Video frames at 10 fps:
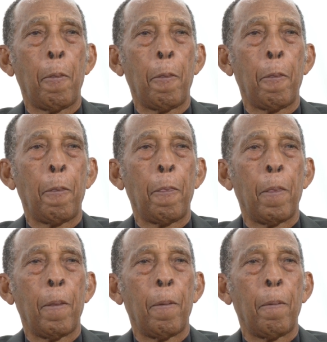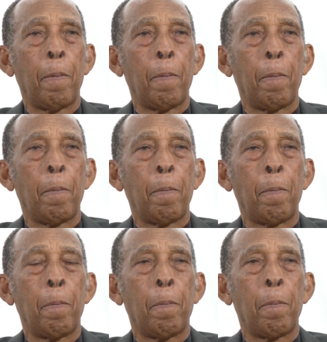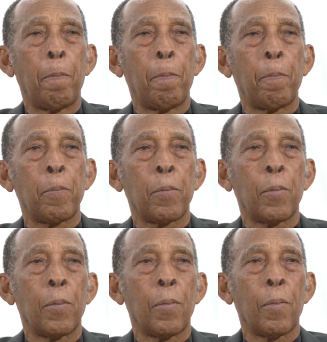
No one is speaking in this clip.